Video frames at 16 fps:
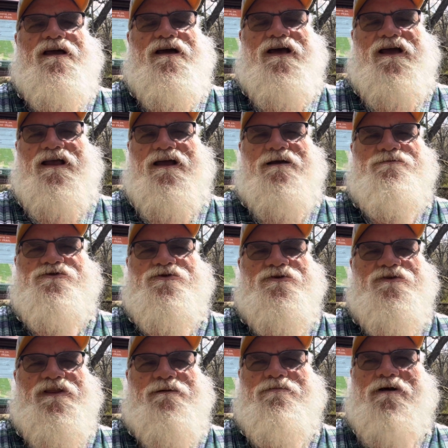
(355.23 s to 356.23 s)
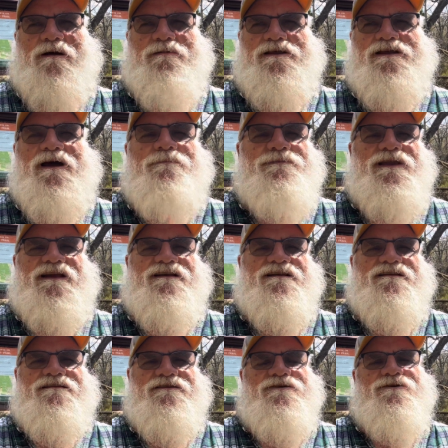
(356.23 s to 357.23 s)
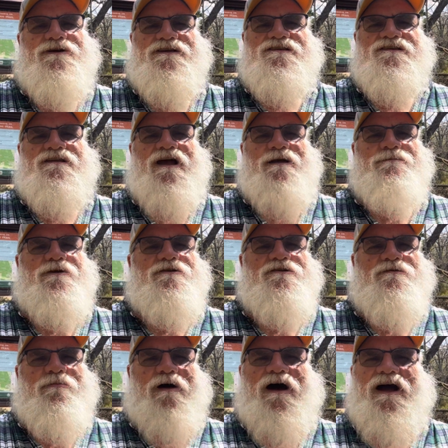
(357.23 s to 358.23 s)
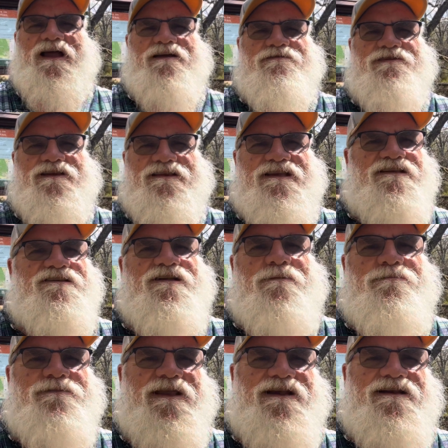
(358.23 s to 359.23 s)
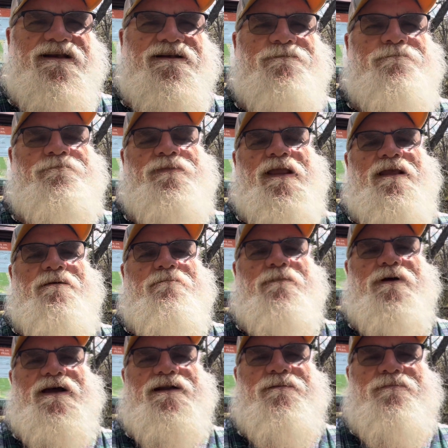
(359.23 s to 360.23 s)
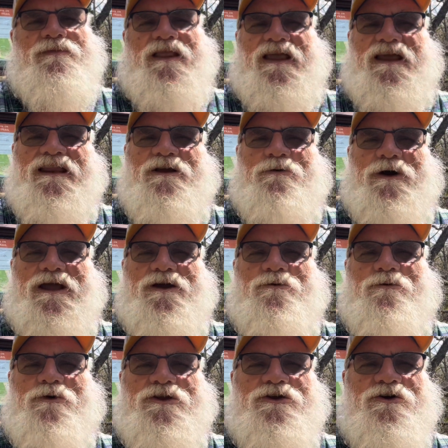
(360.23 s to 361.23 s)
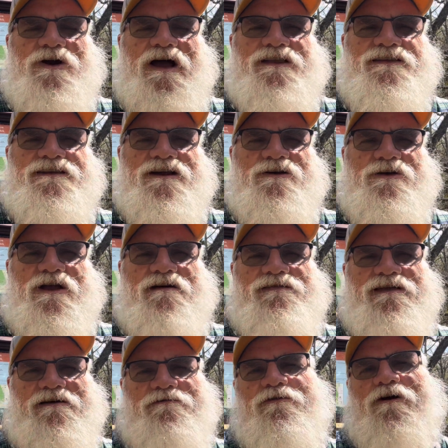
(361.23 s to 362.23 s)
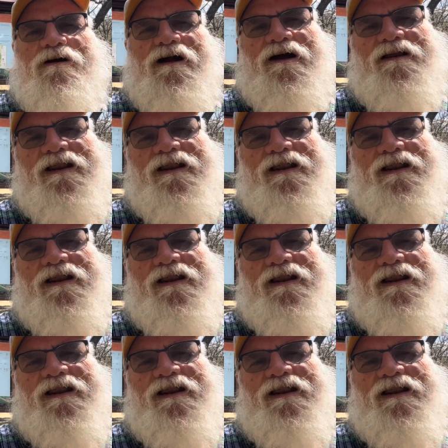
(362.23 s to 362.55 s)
I'm sure they probably update it too as time goes by if it needs updated. But anyway, when you're out there, you have that Far Out